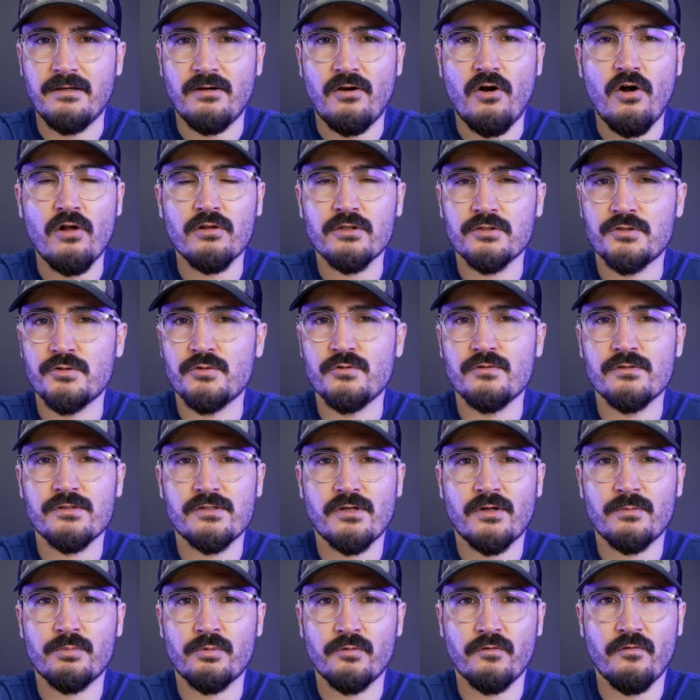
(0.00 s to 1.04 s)
All the tools
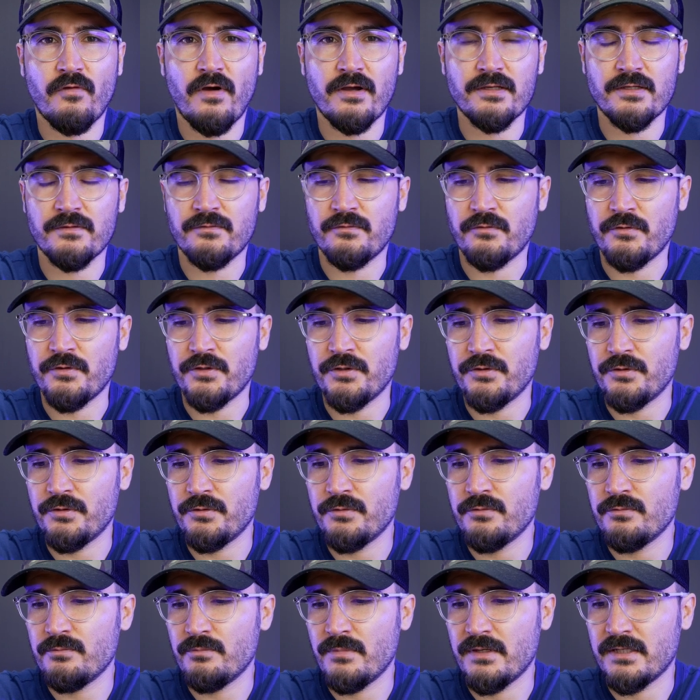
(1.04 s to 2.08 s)
are provided for
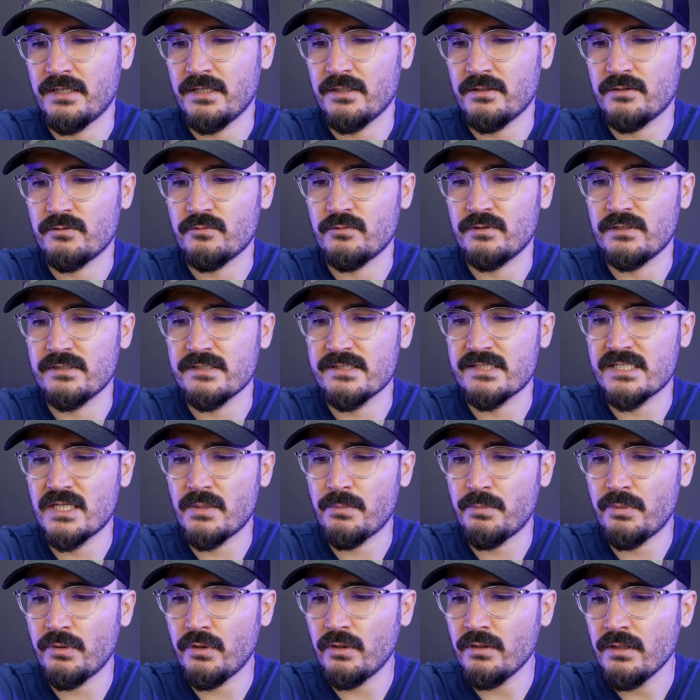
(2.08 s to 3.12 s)
you, make it really
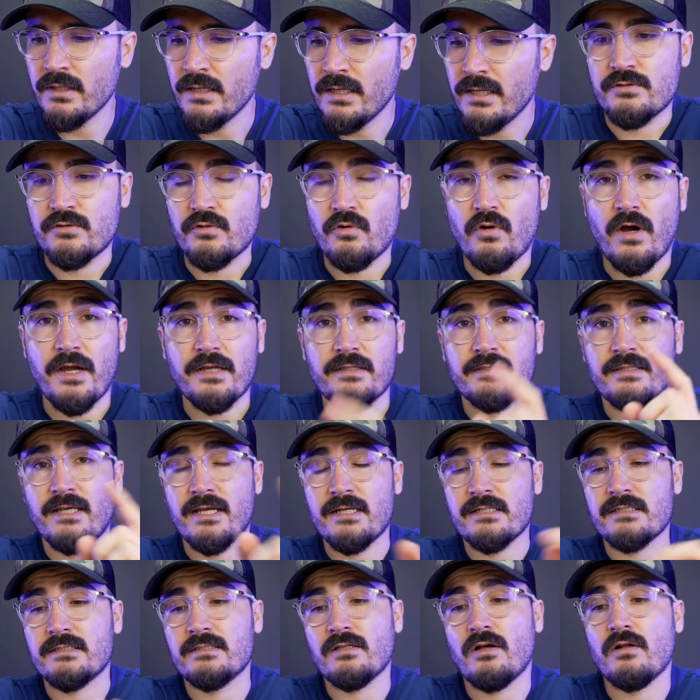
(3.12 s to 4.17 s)
simple. So I
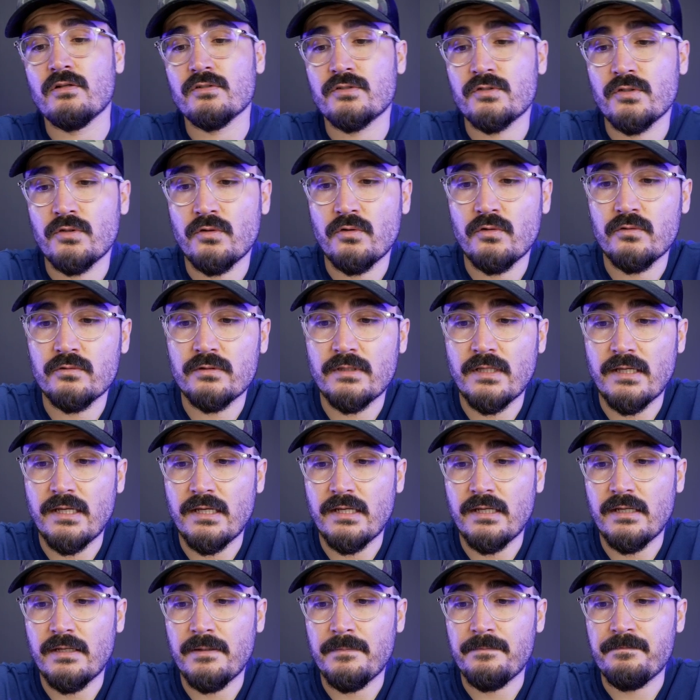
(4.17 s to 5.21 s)
test also
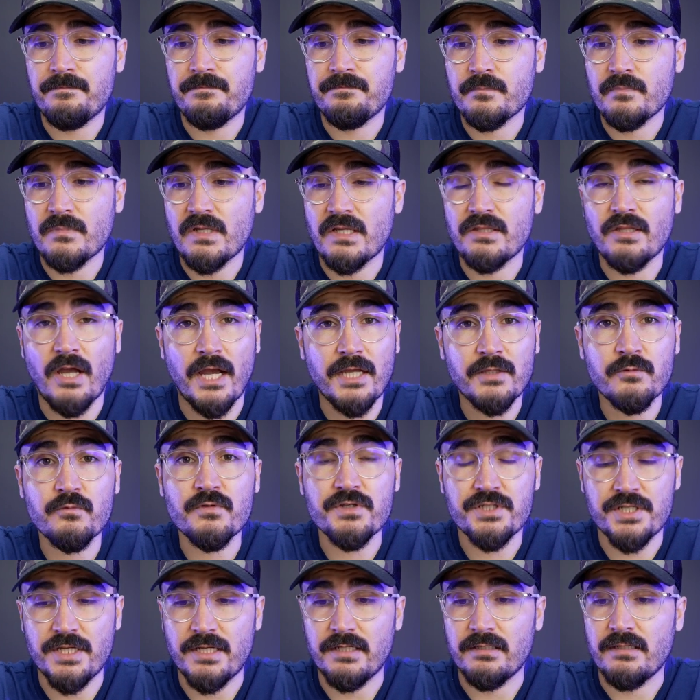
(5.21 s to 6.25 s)
the night
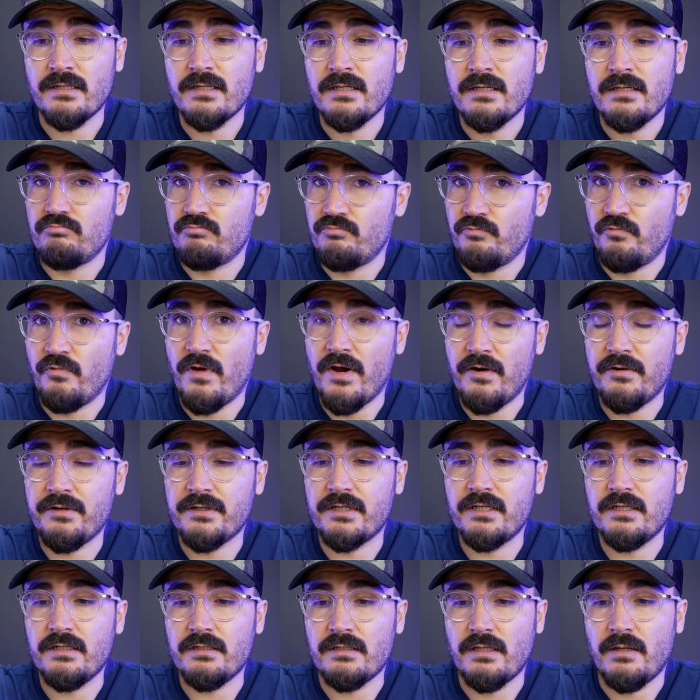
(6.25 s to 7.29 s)
vision, very
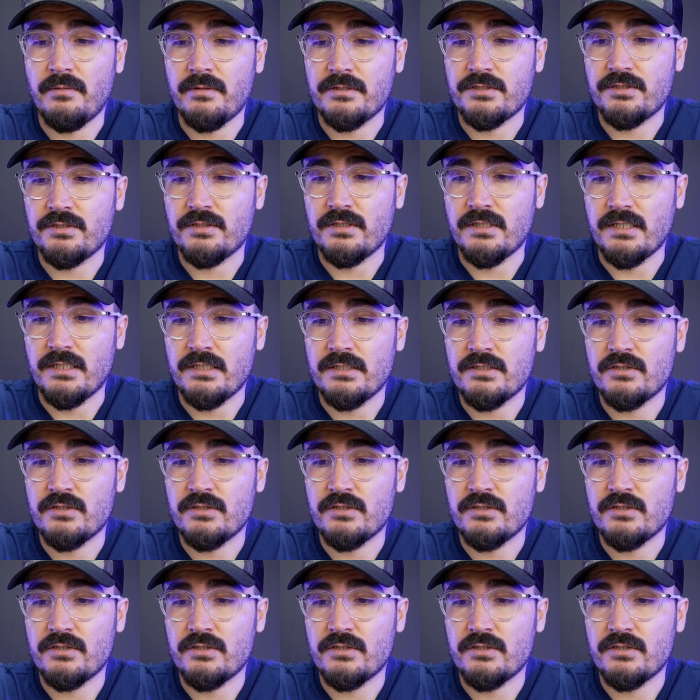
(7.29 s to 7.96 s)
good actually.